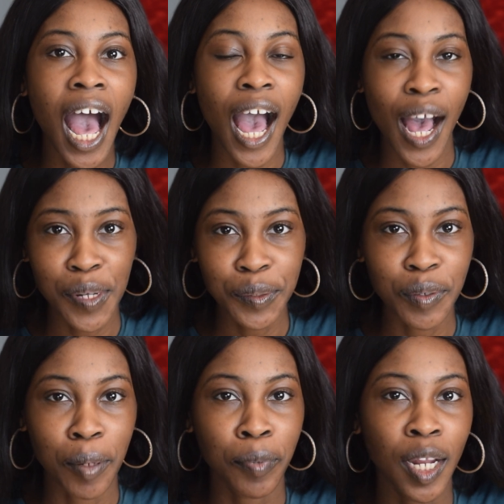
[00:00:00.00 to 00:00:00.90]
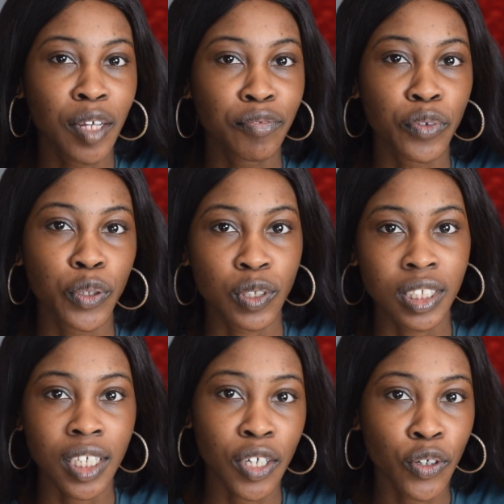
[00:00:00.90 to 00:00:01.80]
how to apply for your
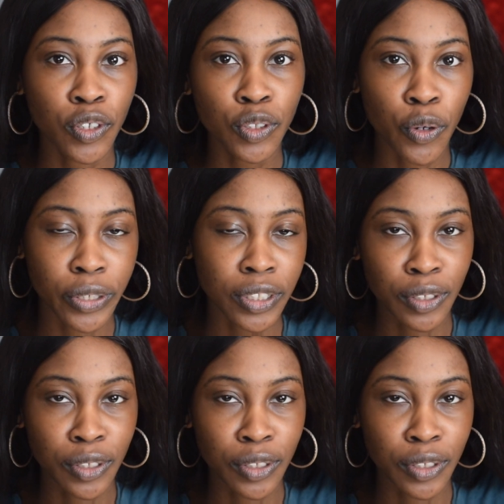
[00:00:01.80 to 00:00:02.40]
second course,